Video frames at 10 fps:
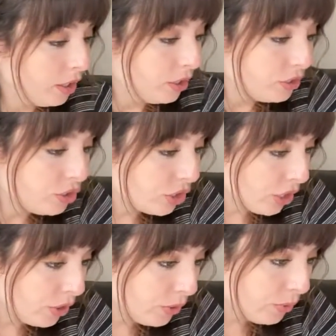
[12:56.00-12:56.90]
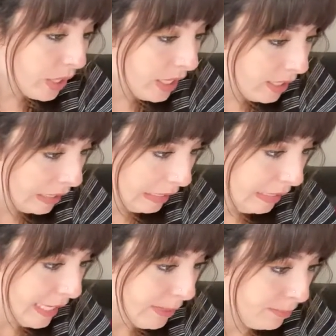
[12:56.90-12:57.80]
So
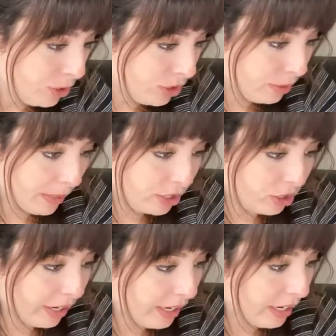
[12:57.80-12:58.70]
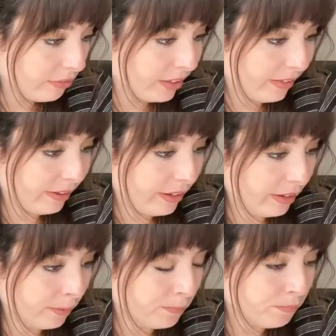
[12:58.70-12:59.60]
just to make sure I hit
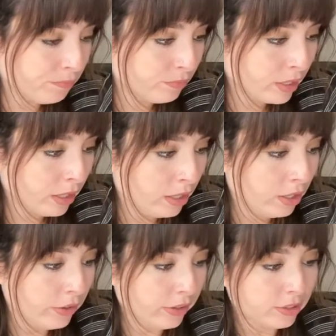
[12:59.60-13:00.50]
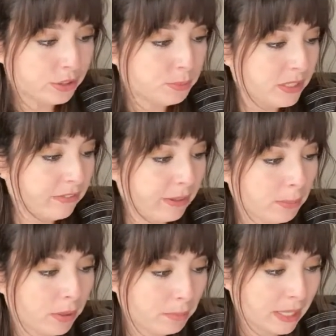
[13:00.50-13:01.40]
everything, your specific
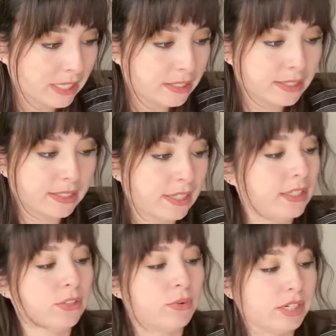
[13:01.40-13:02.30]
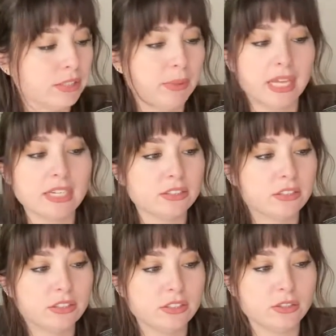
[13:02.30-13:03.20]
purpose is going to be that
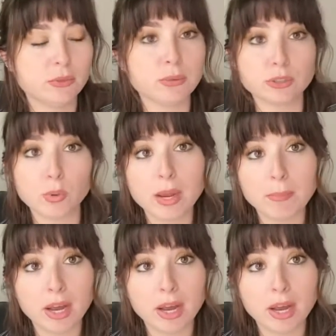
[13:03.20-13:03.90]
to persuade my